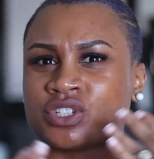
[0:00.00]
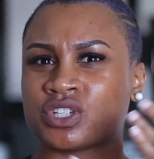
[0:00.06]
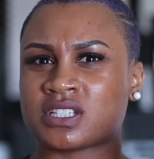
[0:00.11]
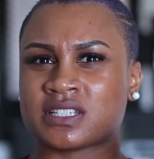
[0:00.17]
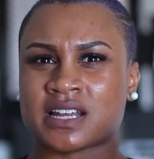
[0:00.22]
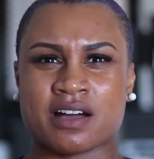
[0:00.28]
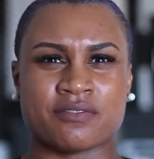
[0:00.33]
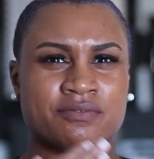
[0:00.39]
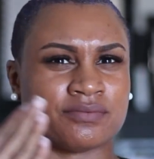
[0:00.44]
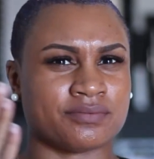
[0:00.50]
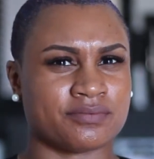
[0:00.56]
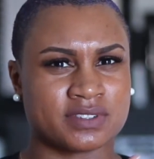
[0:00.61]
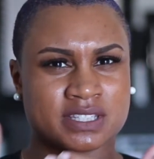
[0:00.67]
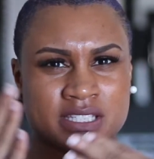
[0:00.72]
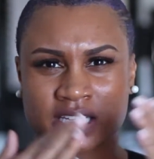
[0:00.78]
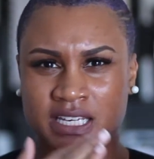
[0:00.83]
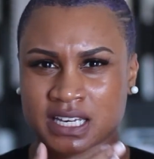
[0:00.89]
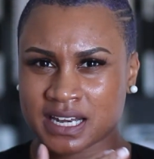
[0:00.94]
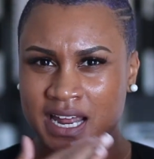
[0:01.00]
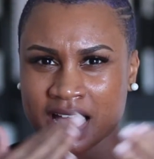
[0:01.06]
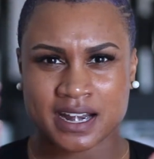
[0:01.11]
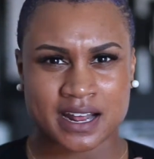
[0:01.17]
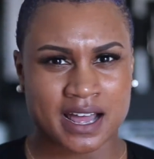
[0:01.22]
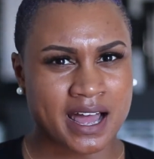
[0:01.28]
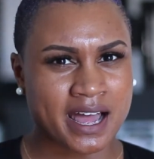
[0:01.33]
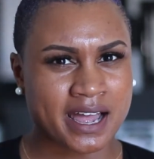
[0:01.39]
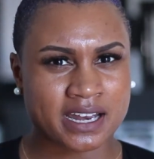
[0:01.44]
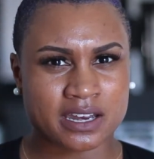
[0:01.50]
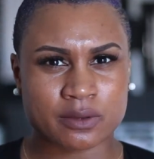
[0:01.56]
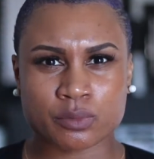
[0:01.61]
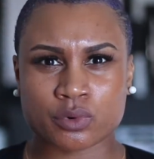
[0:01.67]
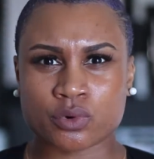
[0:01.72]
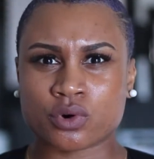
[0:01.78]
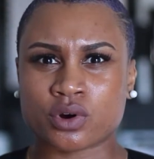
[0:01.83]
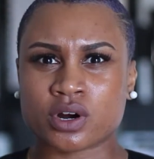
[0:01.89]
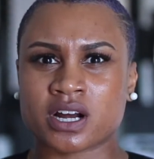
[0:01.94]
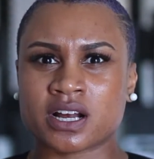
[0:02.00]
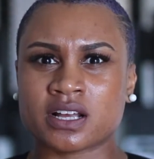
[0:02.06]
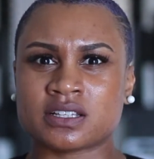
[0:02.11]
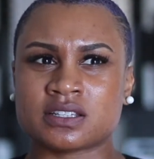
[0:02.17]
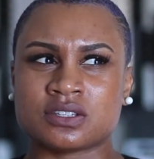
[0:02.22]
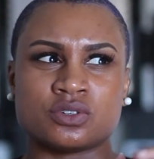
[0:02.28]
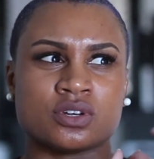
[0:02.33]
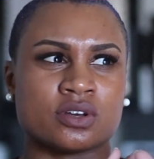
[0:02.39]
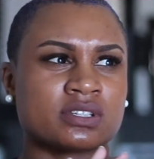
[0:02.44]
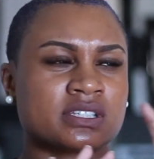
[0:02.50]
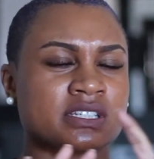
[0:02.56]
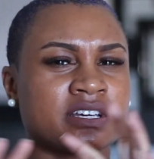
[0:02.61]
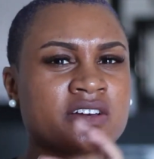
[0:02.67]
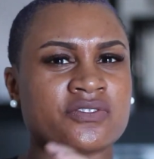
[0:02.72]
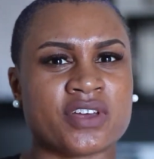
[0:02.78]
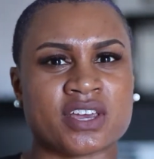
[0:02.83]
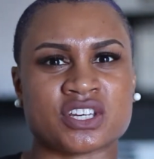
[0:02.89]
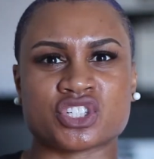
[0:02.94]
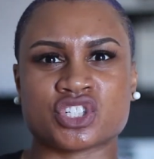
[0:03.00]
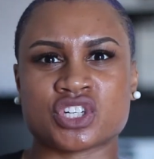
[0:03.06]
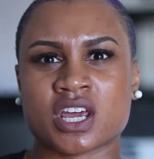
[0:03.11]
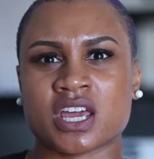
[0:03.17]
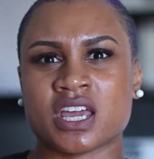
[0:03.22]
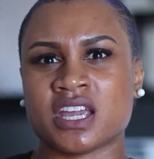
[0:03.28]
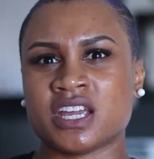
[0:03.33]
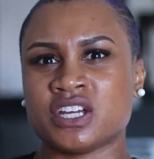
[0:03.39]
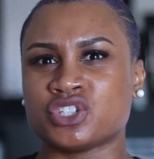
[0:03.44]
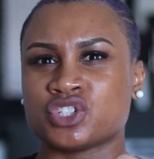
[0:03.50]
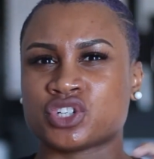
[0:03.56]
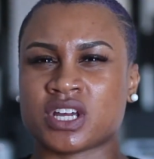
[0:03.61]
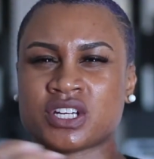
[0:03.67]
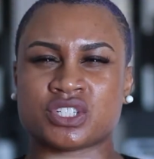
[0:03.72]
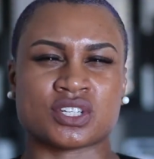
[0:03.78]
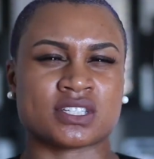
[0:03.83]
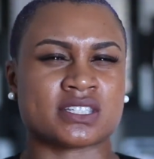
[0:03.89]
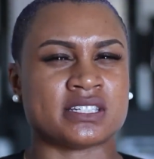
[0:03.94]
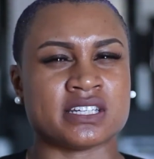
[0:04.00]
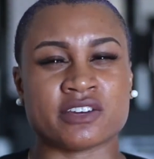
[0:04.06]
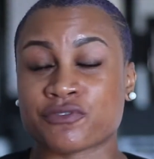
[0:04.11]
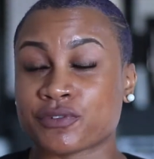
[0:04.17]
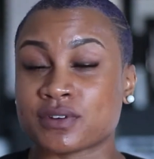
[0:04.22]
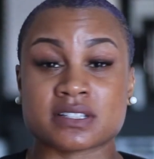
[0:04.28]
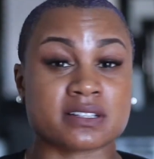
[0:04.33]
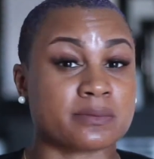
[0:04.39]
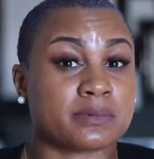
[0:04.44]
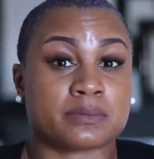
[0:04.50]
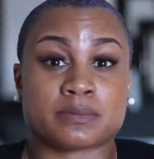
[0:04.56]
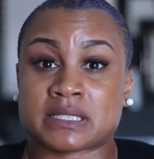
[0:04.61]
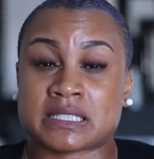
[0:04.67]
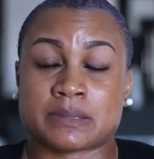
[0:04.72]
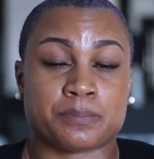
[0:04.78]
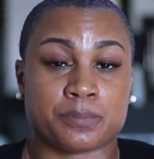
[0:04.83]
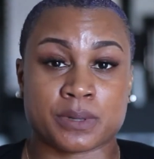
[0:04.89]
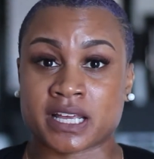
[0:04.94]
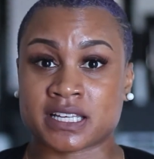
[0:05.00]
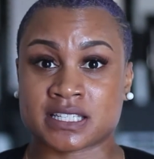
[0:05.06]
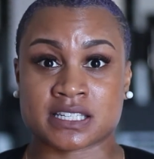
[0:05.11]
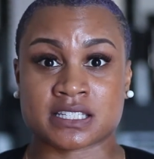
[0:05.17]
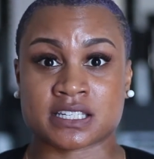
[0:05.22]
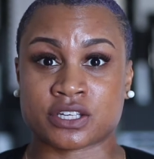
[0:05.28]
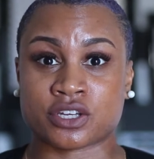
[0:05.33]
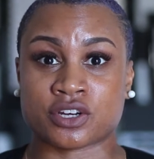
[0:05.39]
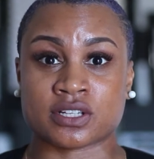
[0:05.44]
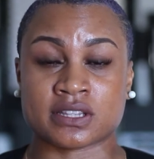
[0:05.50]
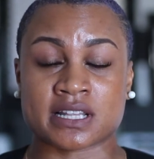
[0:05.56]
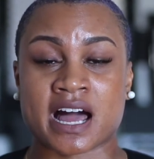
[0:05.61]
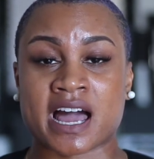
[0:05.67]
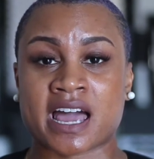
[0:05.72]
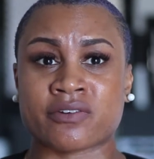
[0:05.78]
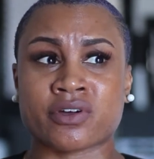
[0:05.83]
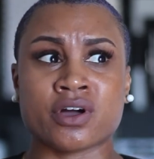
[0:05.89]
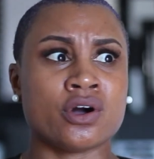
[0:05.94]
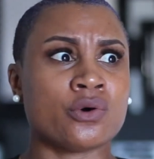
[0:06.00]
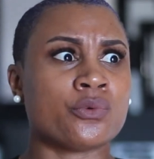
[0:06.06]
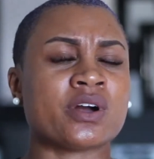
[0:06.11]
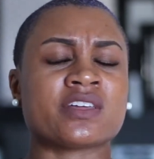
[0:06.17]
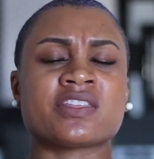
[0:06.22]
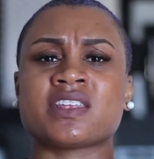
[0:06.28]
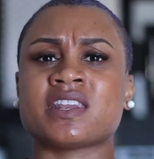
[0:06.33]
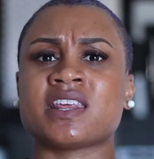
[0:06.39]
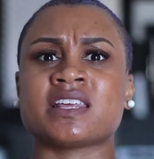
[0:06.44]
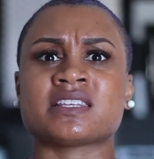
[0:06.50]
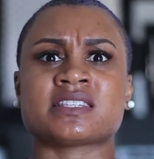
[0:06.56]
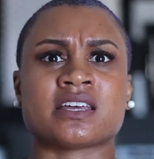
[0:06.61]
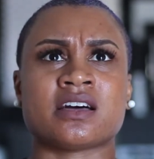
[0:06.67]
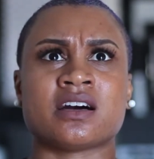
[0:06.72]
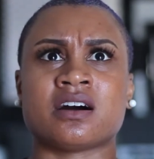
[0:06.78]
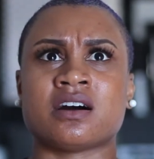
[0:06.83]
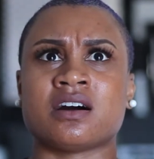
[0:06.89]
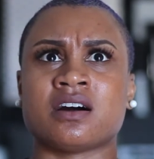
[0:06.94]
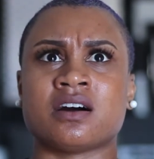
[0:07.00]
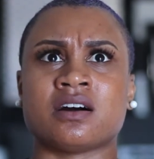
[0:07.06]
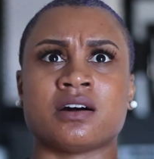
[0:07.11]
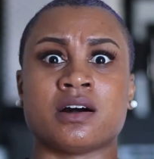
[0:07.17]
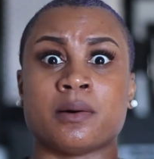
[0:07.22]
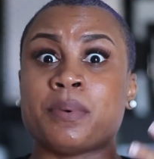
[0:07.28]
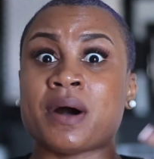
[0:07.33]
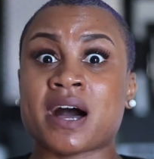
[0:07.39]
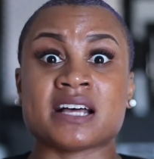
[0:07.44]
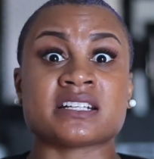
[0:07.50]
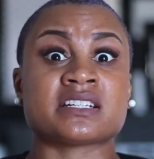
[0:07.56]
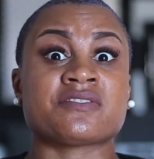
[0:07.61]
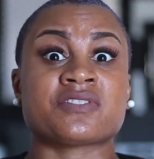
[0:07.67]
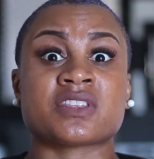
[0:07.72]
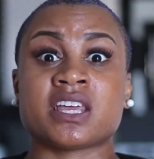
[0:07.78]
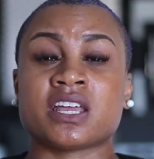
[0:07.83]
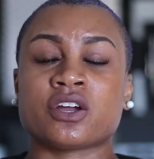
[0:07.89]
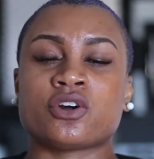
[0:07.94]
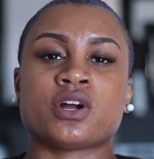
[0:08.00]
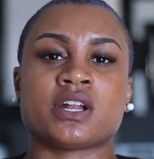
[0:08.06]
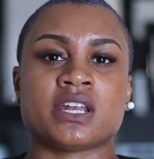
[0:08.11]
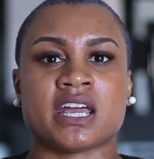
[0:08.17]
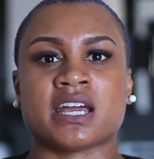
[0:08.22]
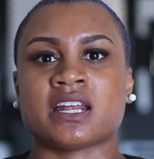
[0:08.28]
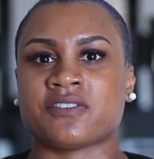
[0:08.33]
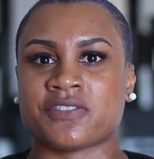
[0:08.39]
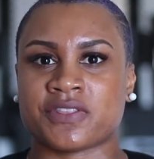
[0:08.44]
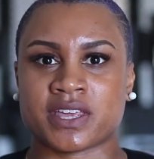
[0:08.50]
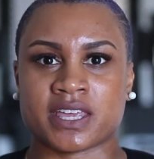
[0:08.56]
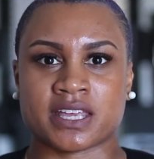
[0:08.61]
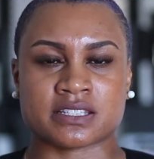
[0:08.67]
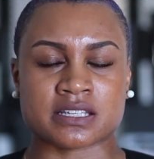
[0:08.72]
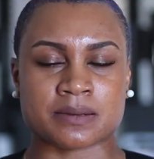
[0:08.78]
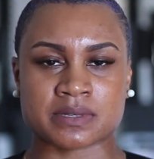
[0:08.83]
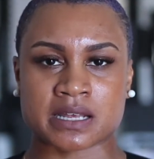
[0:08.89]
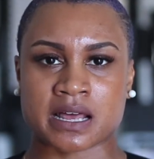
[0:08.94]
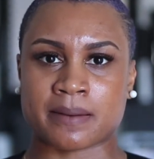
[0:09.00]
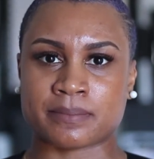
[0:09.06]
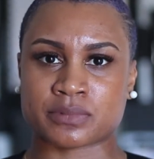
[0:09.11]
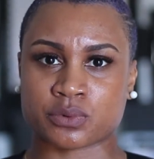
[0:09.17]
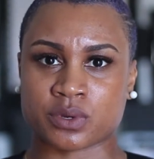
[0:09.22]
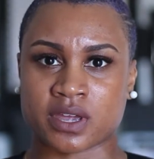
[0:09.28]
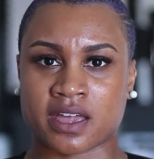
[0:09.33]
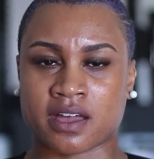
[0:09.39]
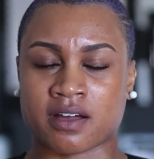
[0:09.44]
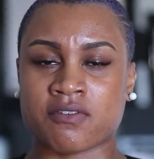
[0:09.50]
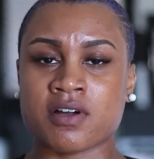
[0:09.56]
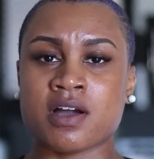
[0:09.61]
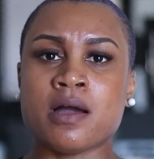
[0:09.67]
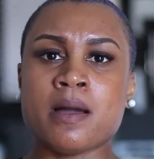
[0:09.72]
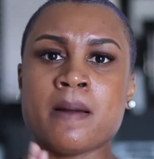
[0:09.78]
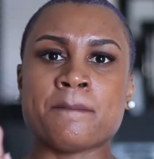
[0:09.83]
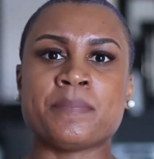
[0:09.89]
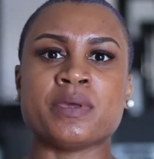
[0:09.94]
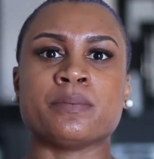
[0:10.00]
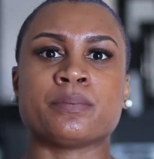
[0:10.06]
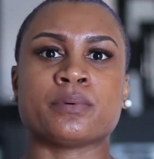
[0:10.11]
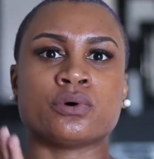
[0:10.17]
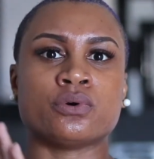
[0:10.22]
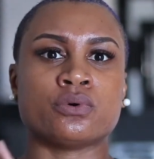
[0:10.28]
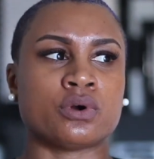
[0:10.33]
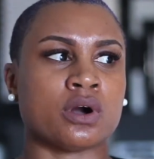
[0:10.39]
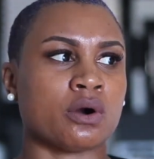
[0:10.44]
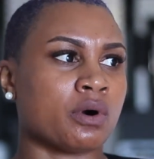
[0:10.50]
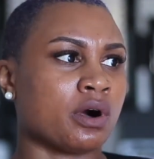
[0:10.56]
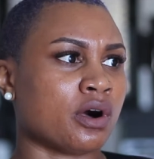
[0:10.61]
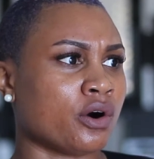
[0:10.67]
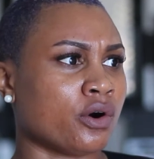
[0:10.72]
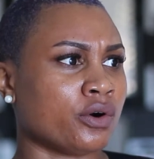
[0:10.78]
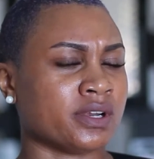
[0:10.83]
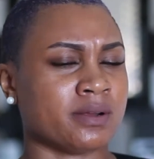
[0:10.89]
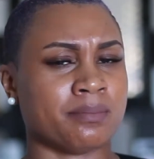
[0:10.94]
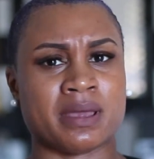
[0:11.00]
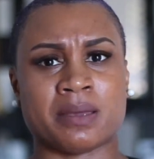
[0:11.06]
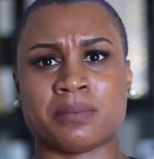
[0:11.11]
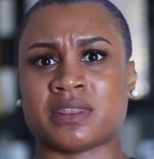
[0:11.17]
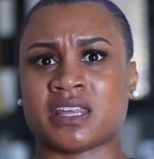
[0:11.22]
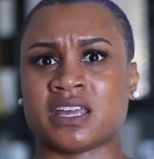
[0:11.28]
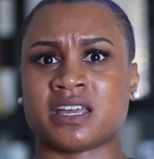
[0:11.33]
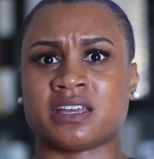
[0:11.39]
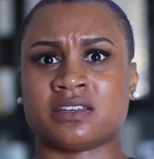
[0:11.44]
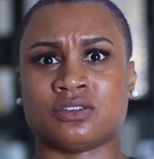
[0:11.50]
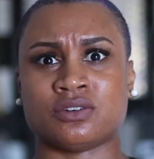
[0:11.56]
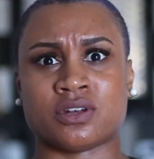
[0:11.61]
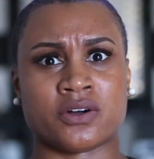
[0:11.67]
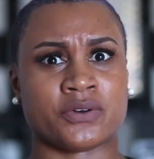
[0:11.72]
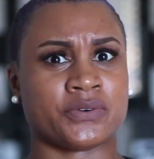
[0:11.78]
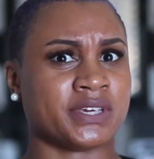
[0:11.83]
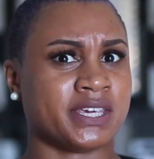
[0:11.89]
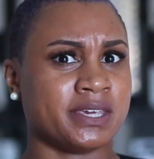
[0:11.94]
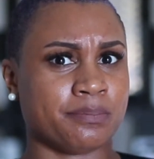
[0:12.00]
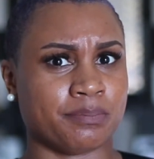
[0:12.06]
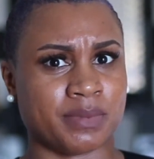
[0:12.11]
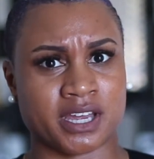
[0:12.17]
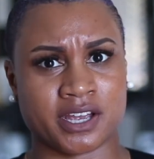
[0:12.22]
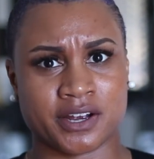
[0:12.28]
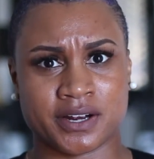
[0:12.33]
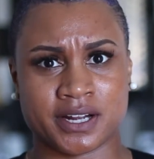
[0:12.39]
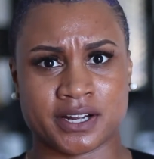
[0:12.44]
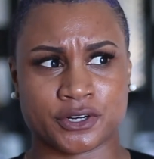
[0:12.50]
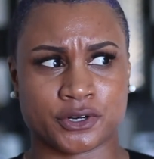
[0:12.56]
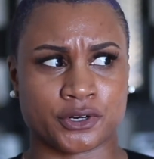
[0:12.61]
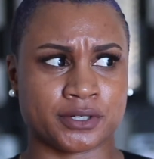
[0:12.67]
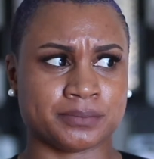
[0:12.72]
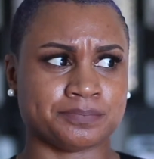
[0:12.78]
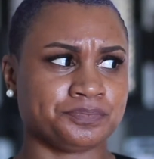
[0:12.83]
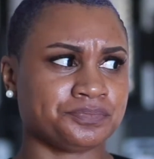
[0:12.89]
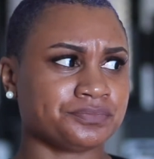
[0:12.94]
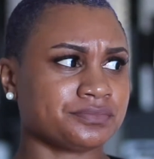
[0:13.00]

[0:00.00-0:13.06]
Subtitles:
just not seeing eye to eye anymore. You know, stuff has changed. You're at just different places in your life, whether that's a positive thing or a negative thing. Sometimes we have people who go on and maybe they, get married or